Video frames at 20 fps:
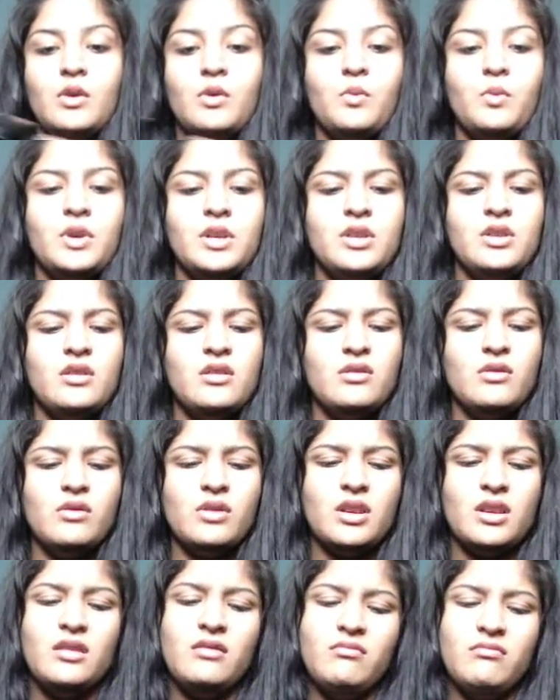which is
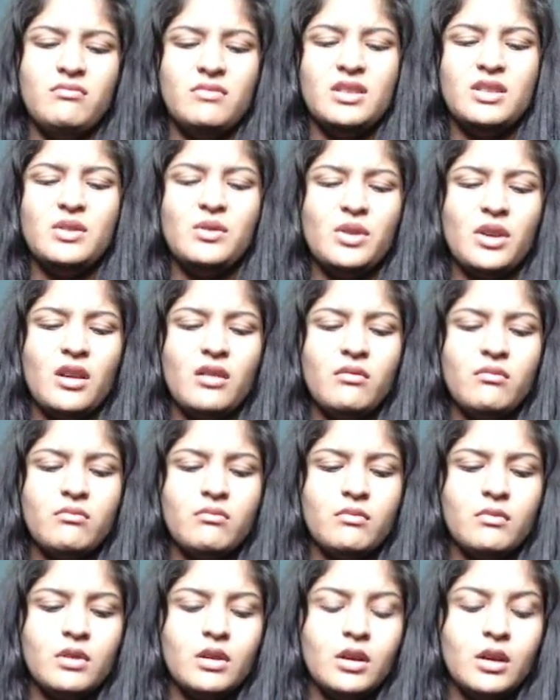okay. It's okay.
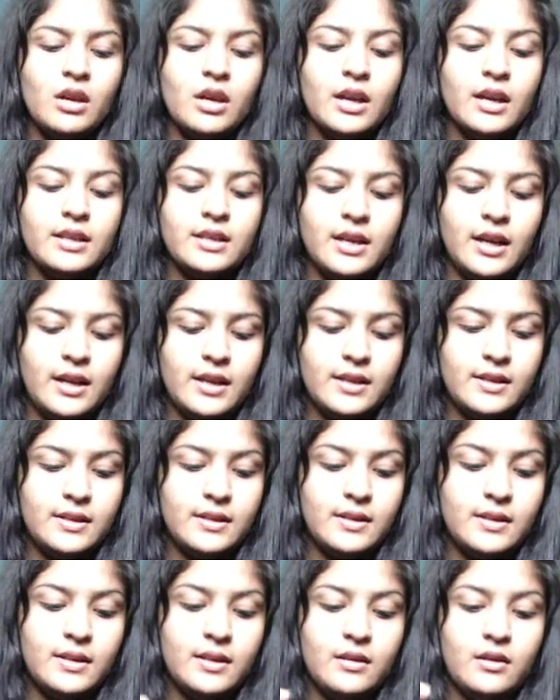It
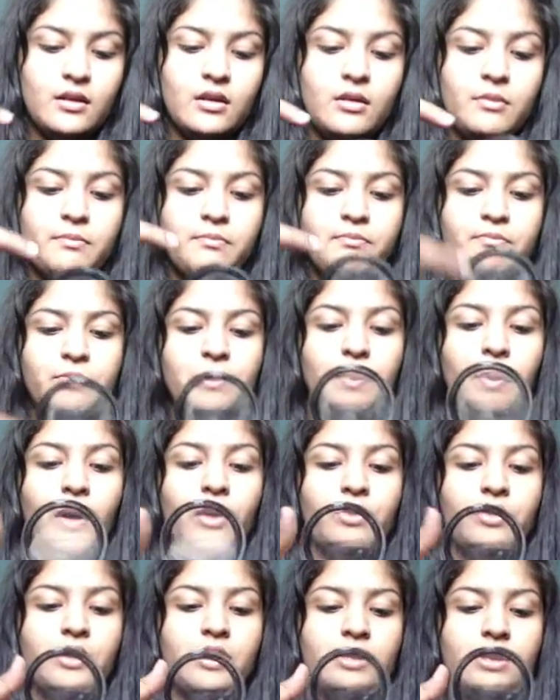has a
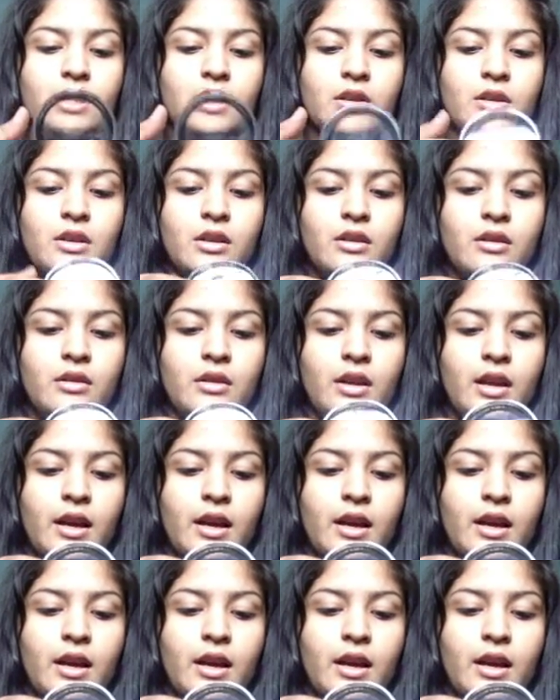powder is here,